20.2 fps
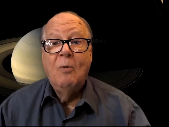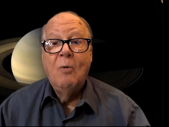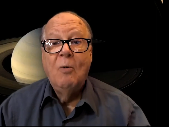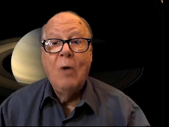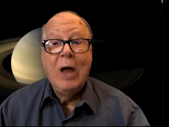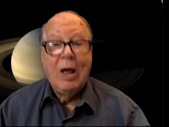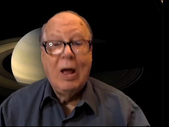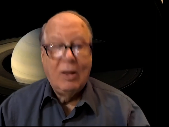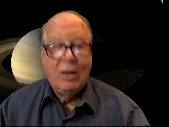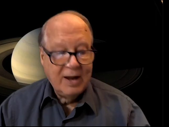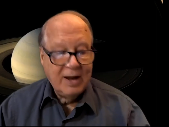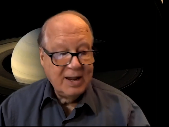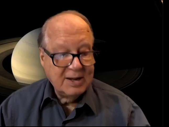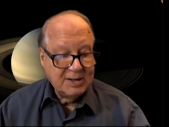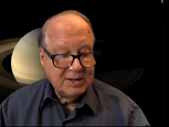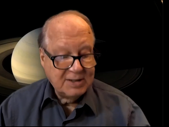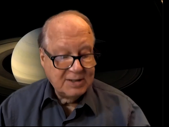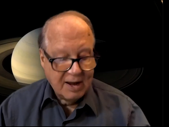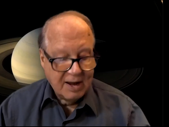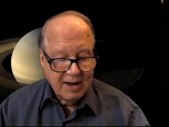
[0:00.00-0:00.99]
Well, it
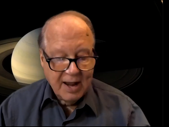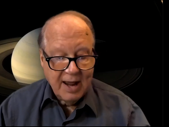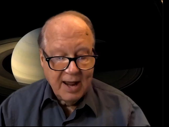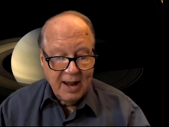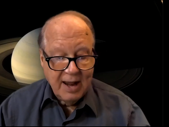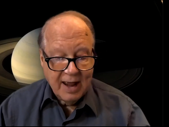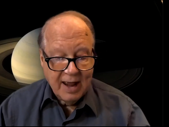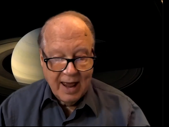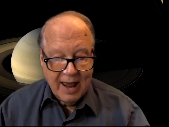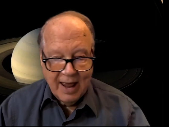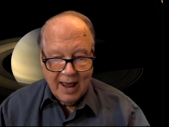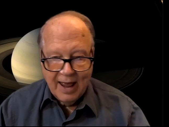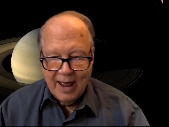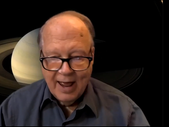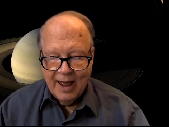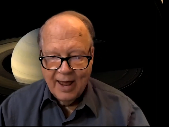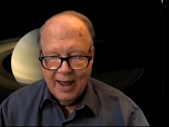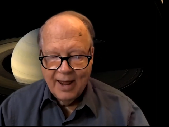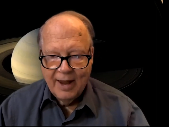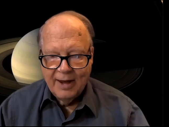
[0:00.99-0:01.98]
is Sunday,
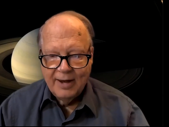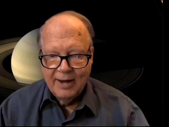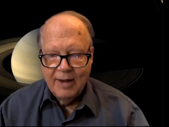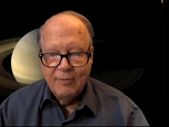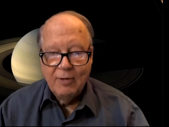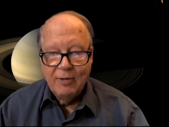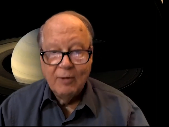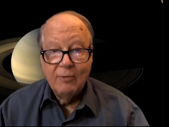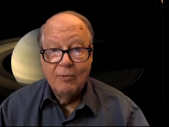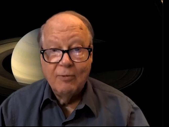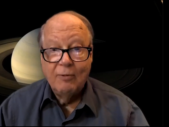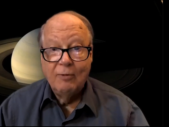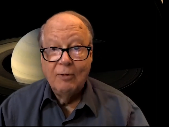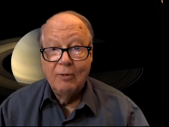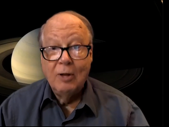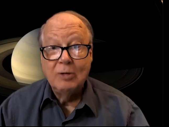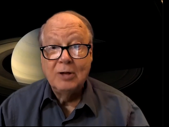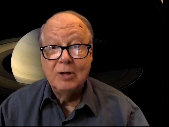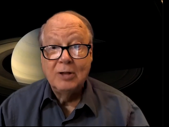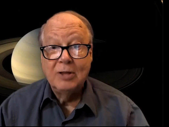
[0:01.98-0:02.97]
and if you've
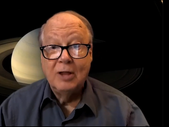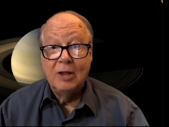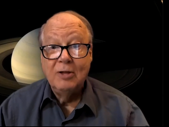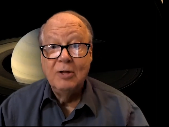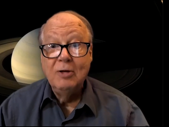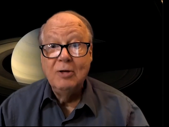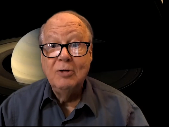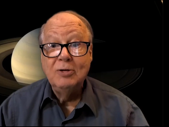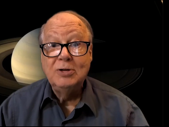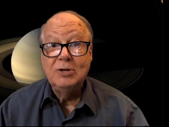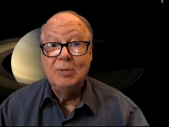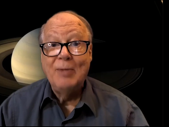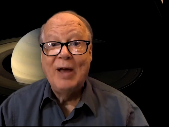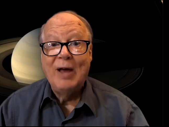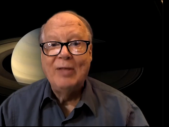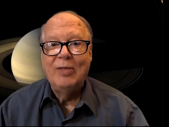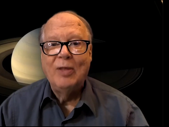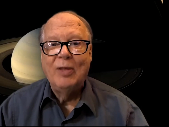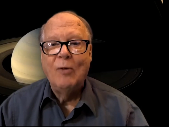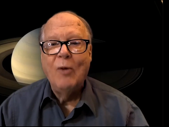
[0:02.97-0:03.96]
looked at the news
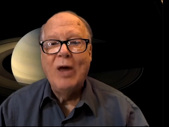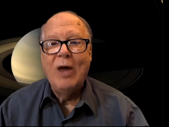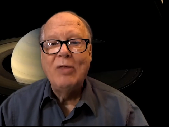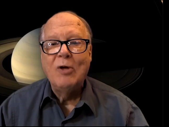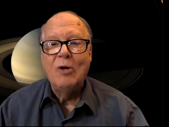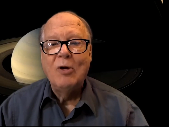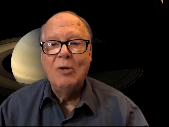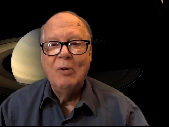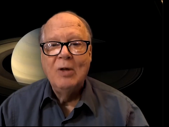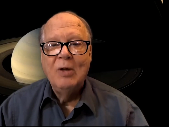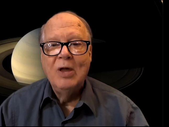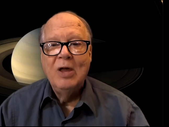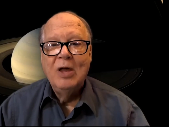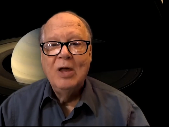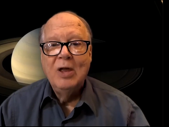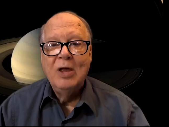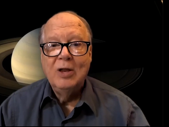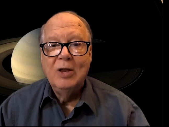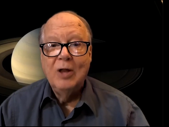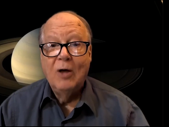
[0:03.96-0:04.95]
about the weather,
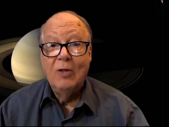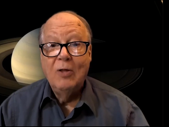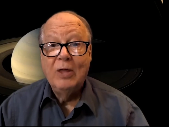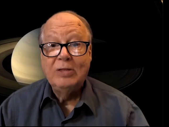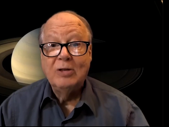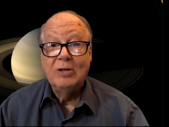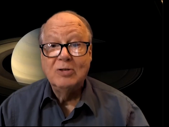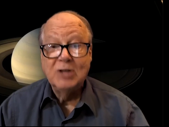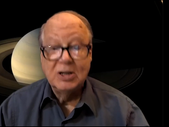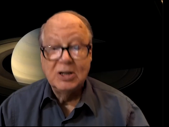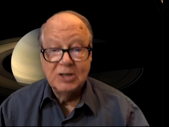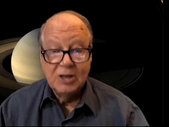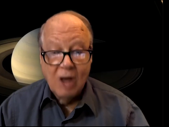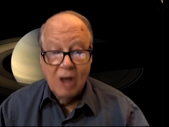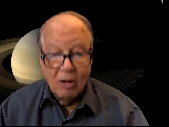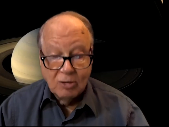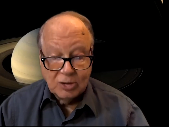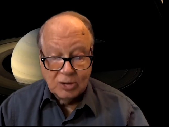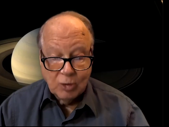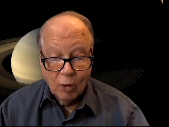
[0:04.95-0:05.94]
you know that there's a
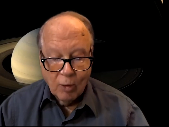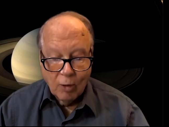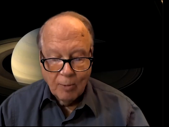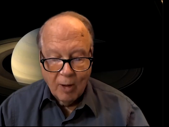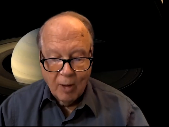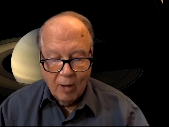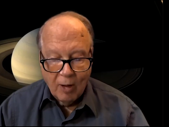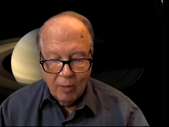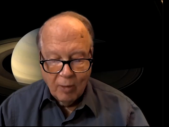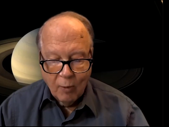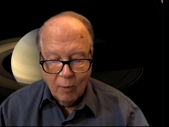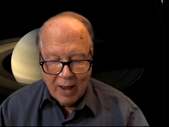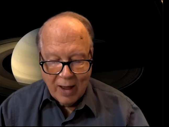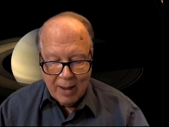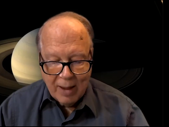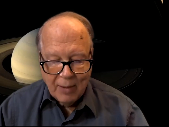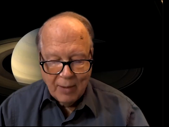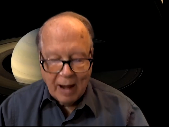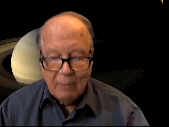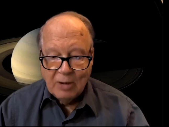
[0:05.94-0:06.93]
snowstorm on the
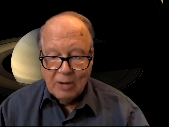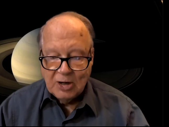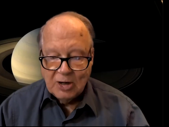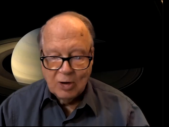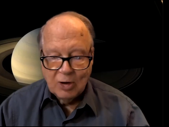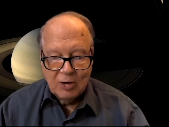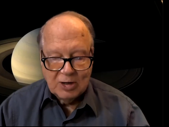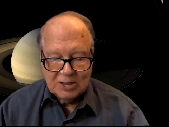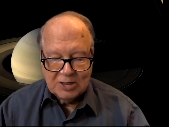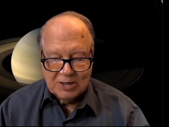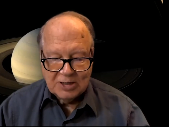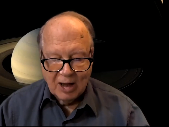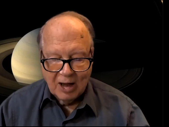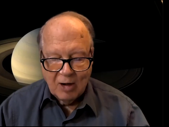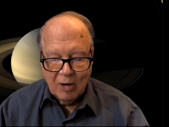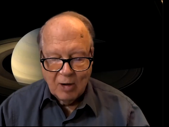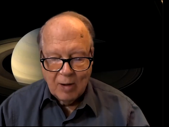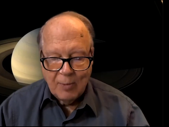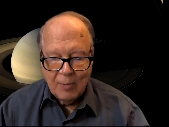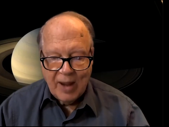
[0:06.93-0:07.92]
way, but I'm going to show you
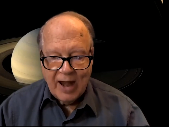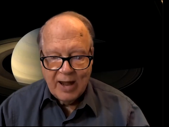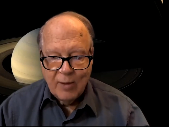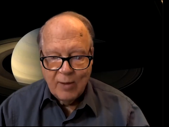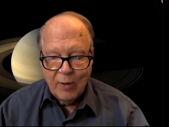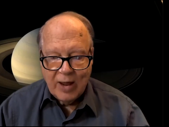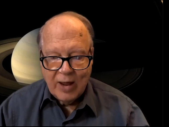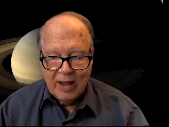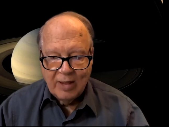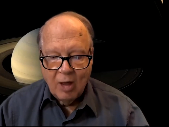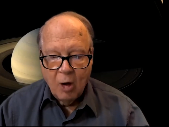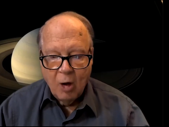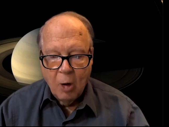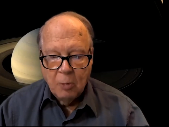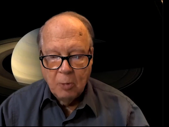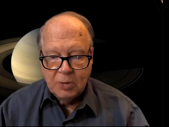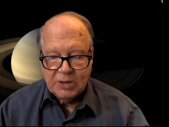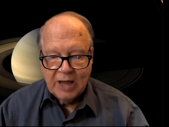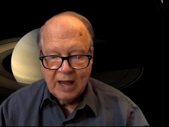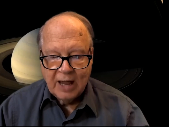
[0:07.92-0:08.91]
Stellarium anyway in the
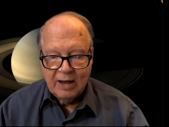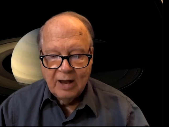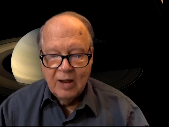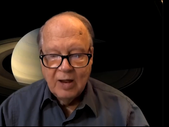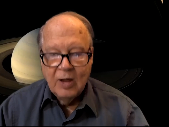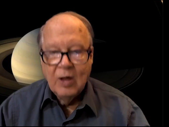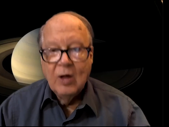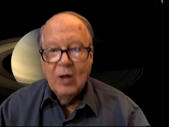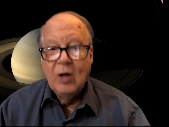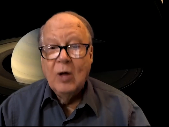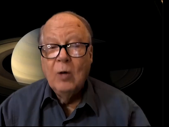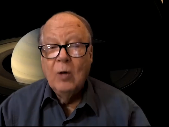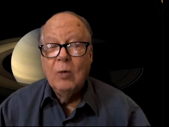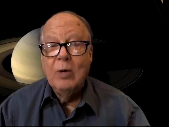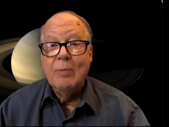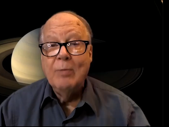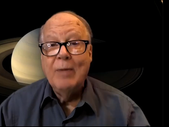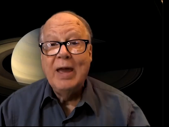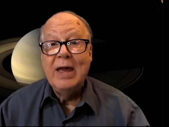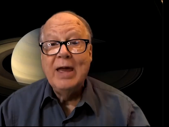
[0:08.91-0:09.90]
hopes that
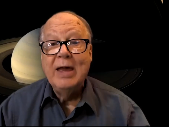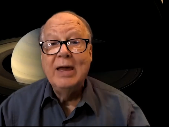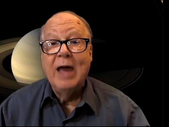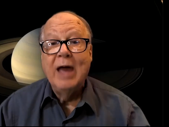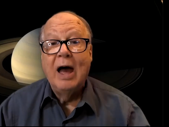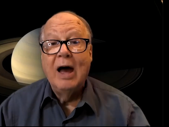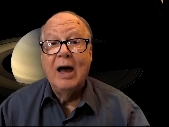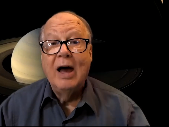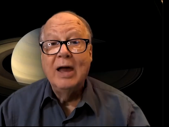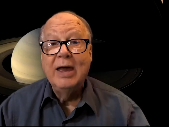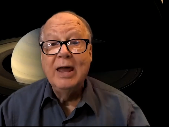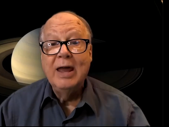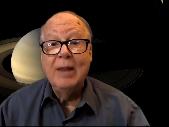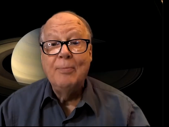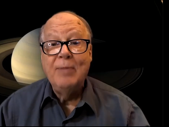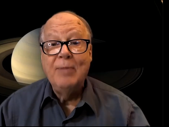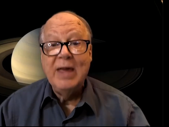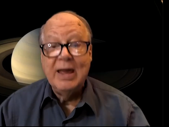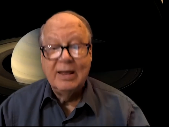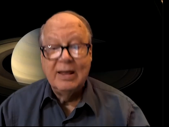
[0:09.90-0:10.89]
we may get
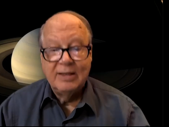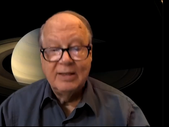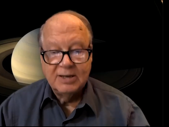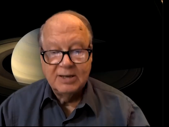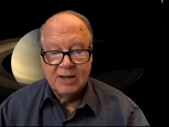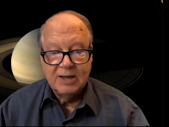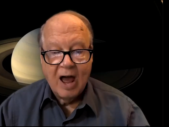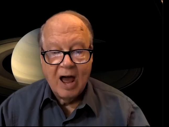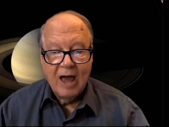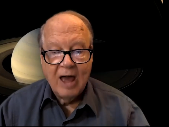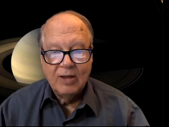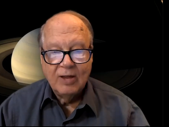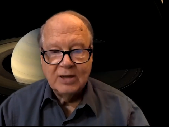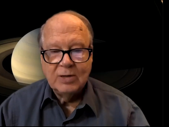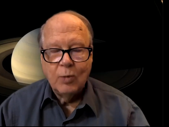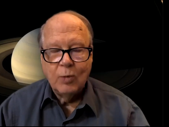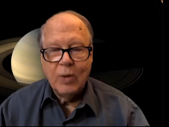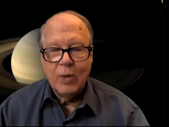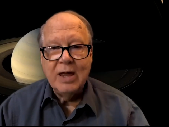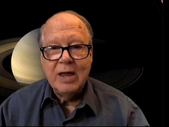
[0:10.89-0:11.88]
a peek at the sky
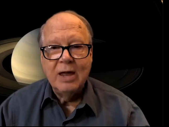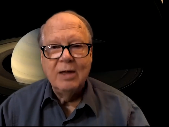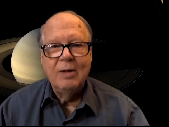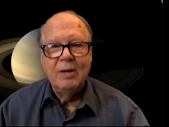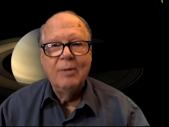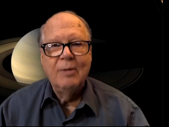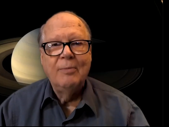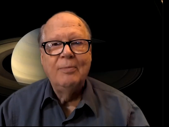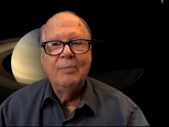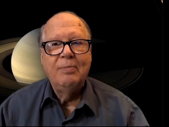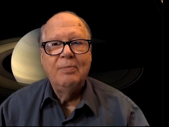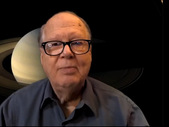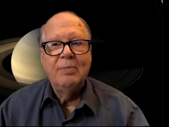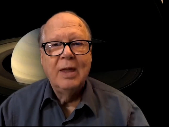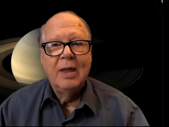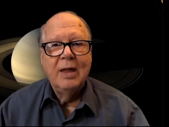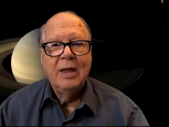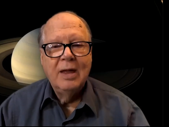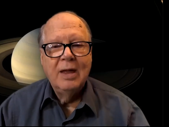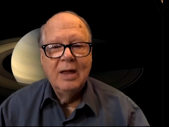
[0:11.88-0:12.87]
this week.
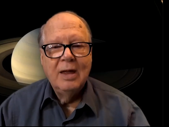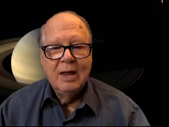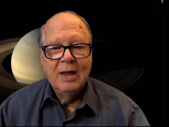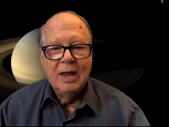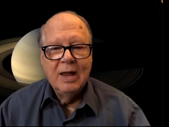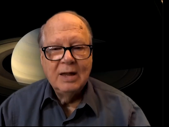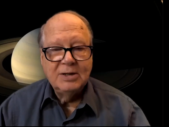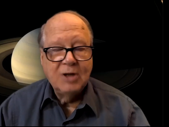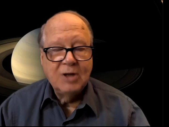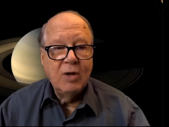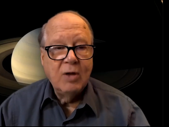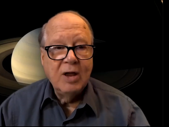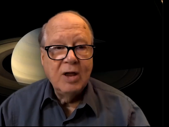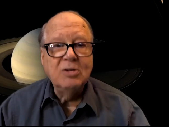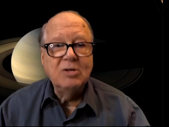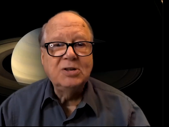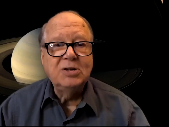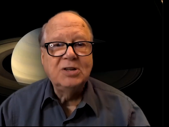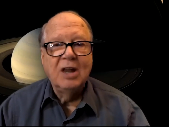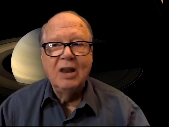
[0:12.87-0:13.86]
And so
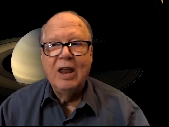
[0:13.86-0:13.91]
here's